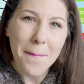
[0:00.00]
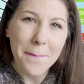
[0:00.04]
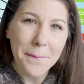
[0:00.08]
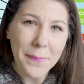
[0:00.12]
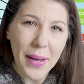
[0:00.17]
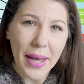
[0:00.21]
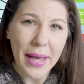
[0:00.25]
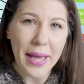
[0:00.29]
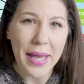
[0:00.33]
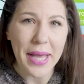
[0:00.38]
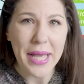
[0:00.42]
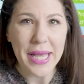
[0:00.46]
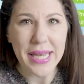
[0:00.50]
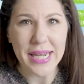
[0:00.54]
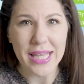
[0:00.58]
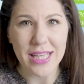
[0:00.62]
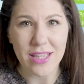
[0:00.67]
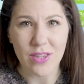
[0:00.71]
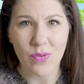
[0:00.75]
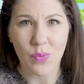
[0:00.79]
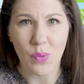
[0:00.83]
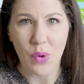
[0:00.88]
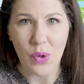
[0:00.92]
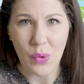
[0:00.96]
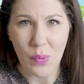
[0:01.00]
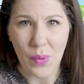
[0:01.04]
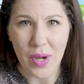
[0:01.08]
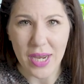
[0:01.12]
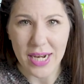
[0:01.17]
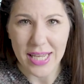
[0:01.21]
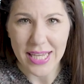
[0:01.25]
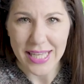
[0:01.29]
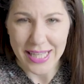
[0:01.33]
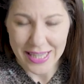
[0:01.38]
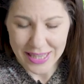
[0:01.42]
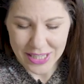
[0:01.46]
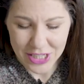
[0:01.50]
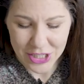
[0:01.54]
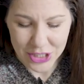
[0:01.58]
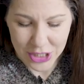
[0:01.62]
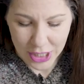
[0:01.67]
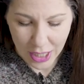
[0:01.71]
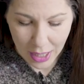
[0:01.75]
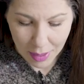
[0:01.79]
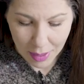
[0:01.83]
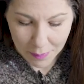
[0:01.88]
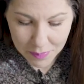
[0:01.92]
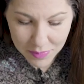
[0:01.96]
but it is one way to get the
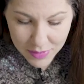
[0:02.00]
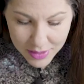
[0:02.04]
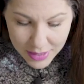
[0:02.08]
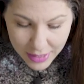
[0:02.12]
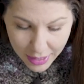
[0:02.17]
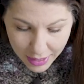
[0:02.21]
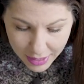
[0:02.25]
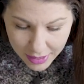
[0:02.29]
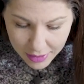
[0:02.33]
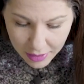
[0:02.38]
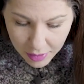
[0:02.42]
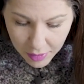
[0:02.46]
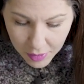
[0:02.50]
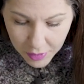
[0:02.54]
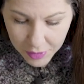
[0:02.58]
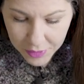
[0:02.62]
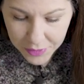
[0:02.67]
job done.